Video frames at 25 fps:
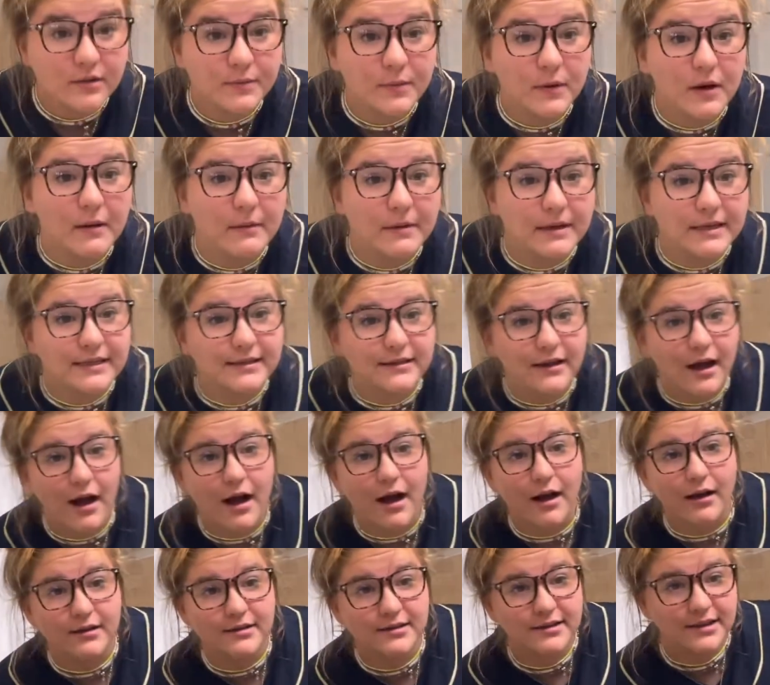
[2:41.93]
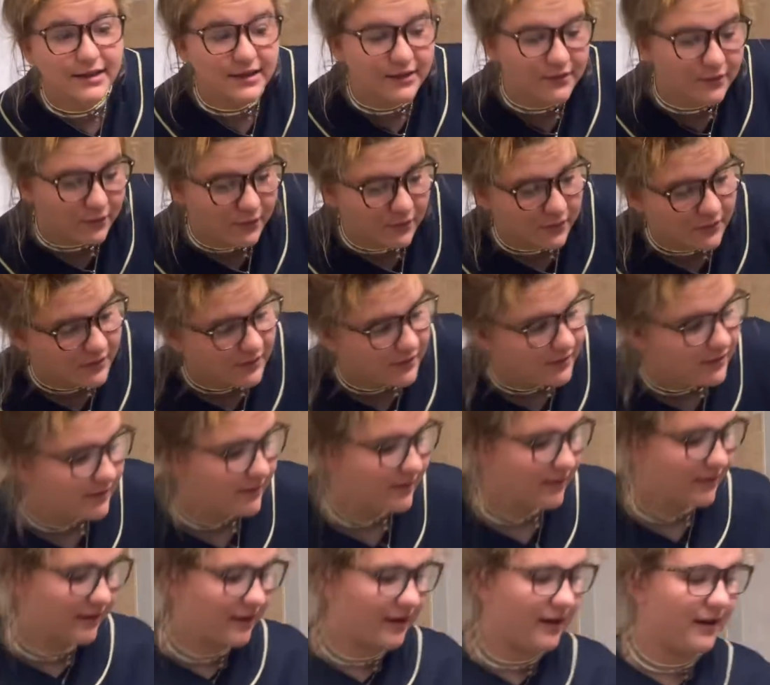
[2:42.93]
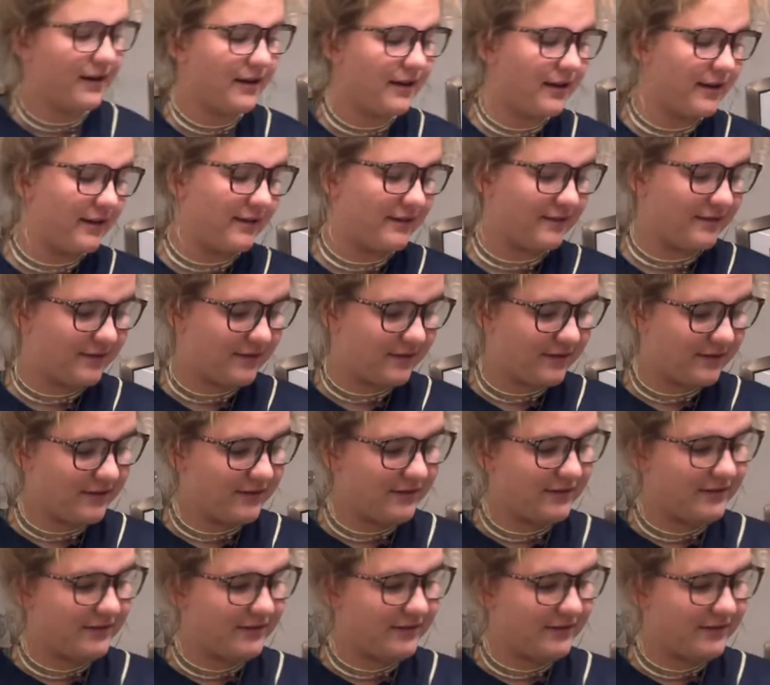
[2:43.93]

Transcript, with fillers: to put on my socks. Ew. Guys,